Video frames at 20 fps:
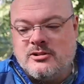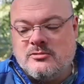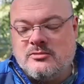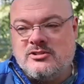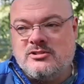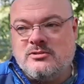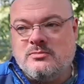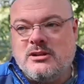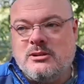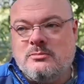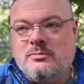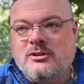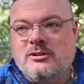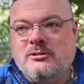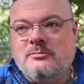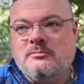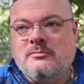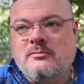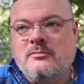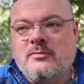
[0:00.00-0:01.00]
numbers of
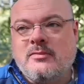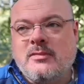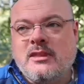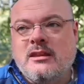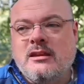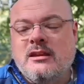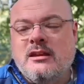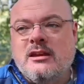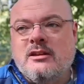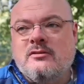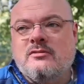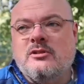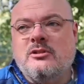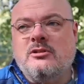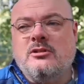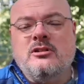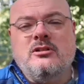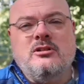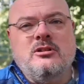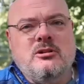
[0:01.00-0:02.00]
people, if
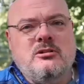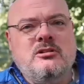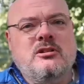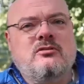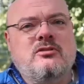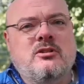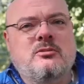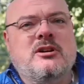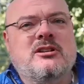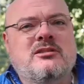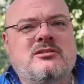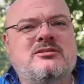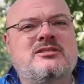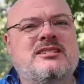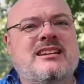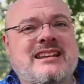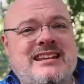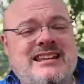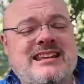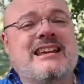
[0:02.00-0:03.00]
you're looking for a model to
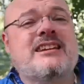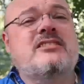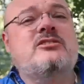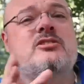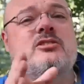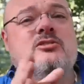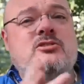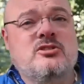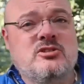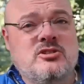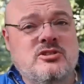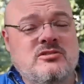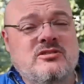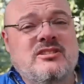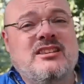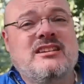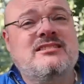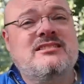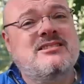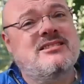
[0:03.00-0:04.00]
say, yes, you should do
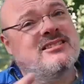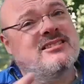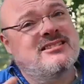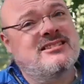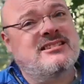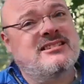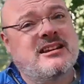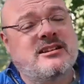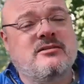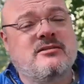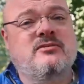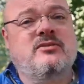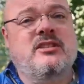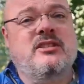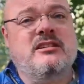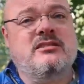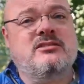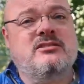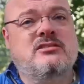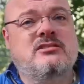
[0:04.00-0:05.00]
this instead of
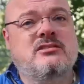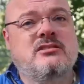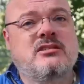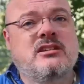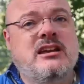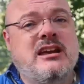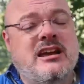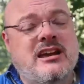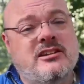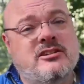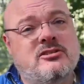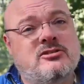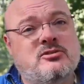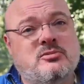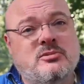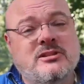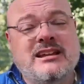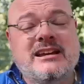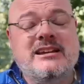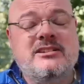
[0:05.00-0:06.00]
this, and it's
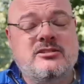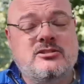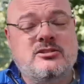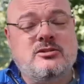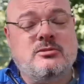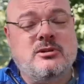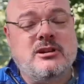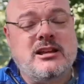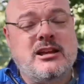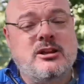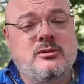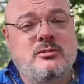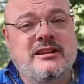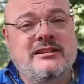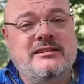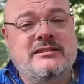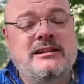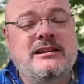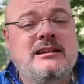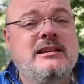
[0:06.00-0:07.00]
related to
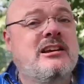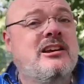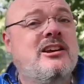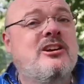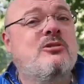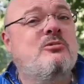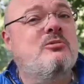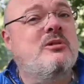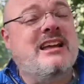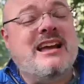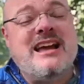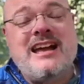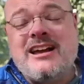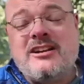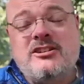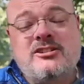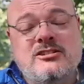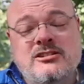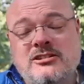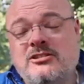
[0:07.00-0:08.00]
reliability, we
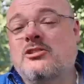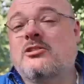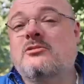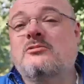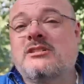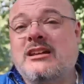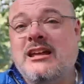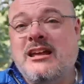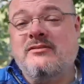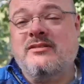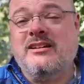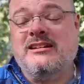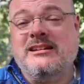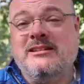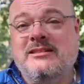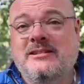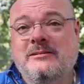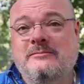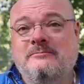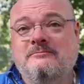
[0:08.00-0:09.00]
actually don't have
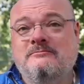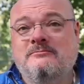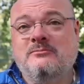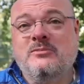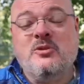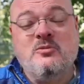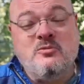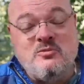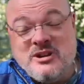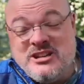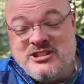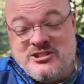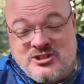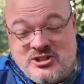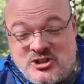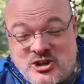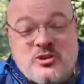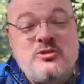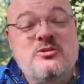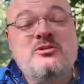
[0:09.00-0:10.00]
anything. We
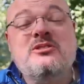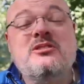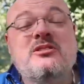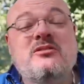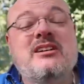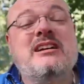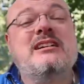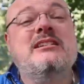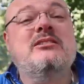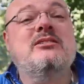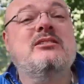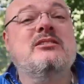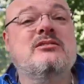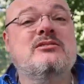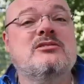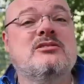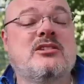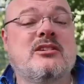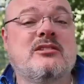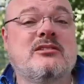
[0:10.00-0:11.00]
don't have anything
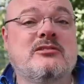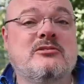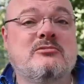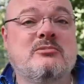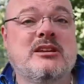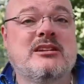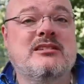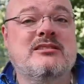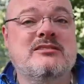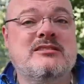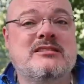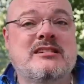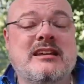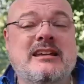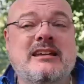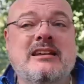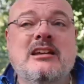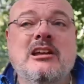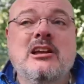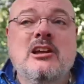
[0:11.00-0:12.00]
solid we can
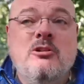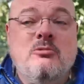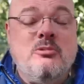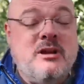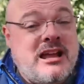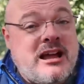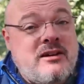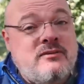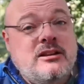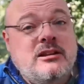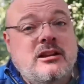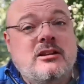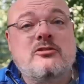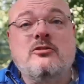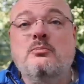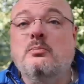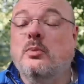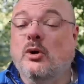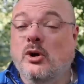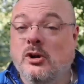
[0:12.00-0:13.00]
say. We have a lot
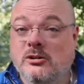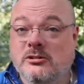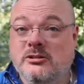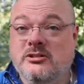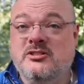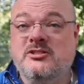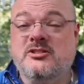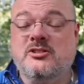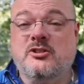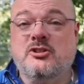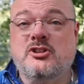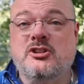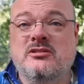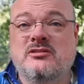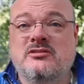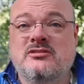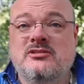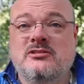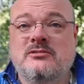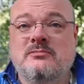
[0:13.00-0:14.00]
of bald
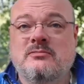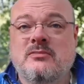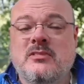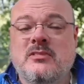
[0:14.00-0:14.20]
assertions.